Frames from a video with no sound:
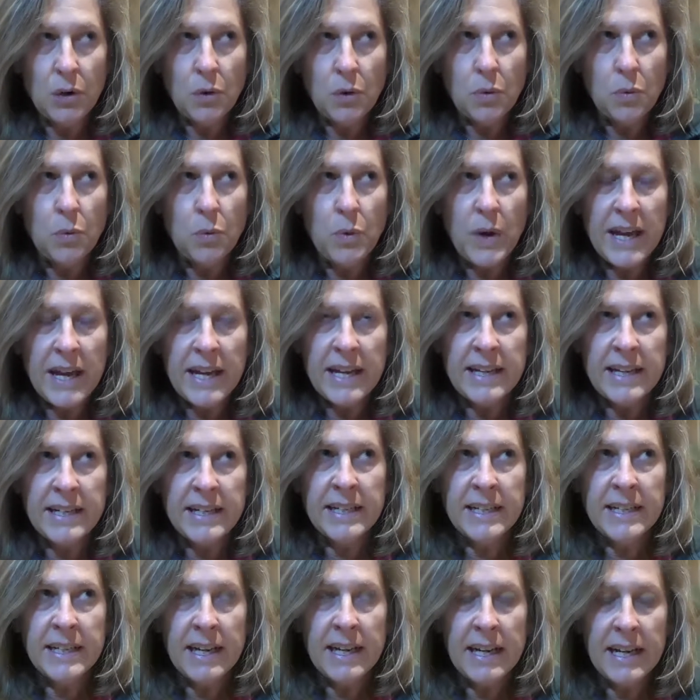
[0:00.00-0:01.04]
when
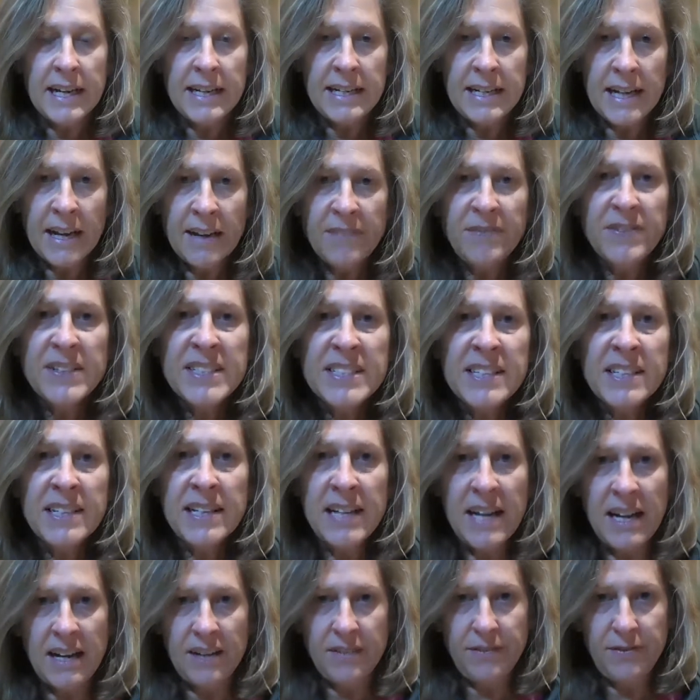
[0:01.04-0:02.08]
enough is
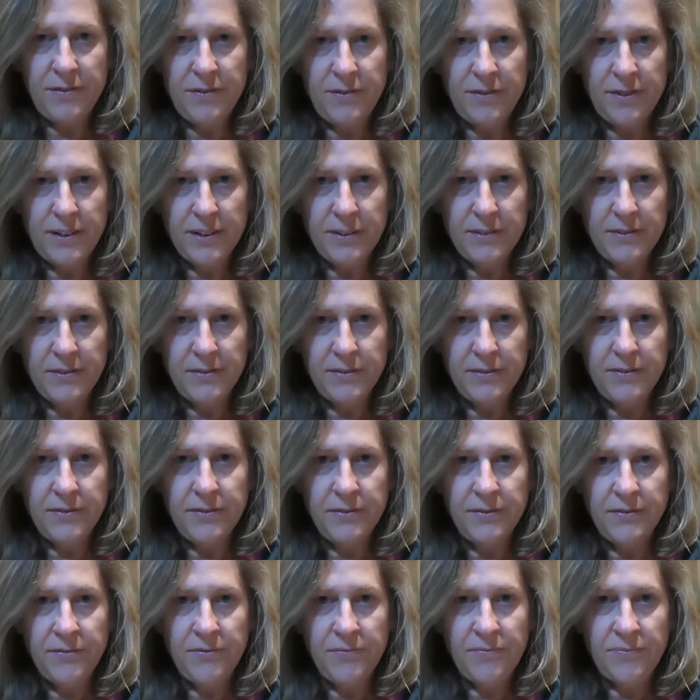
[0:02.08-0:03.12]
enough
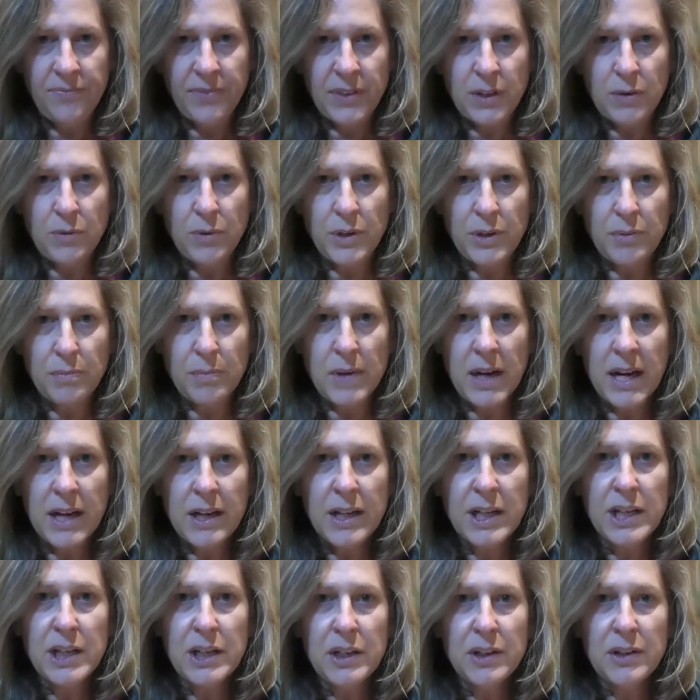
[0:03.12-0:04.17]
with
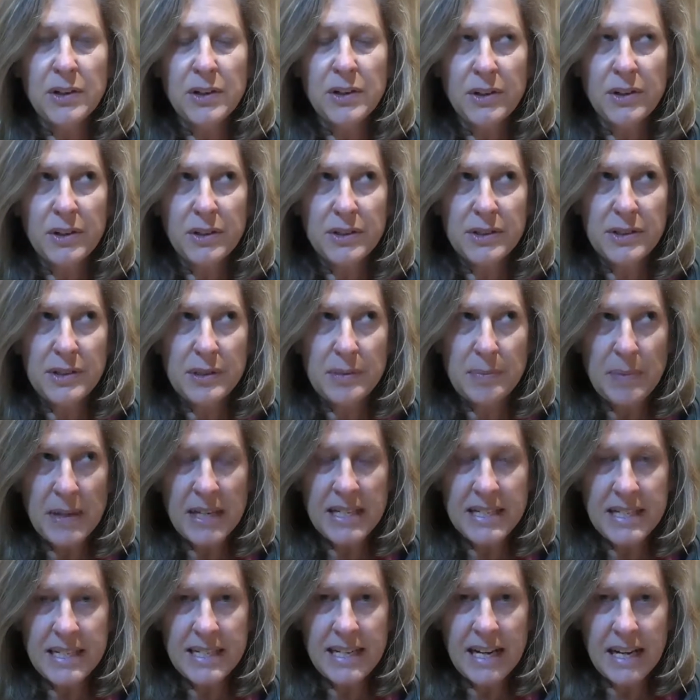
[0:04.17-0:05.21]
my
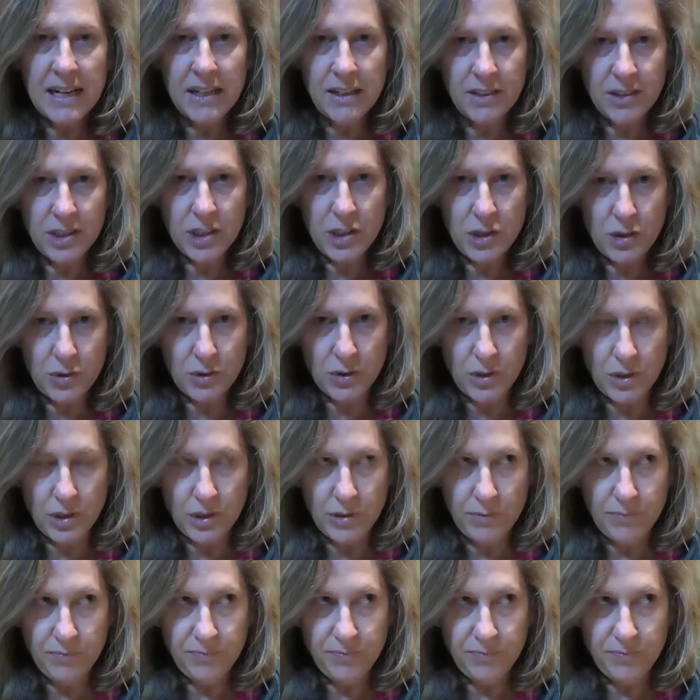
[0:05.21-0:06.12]
spending out of control,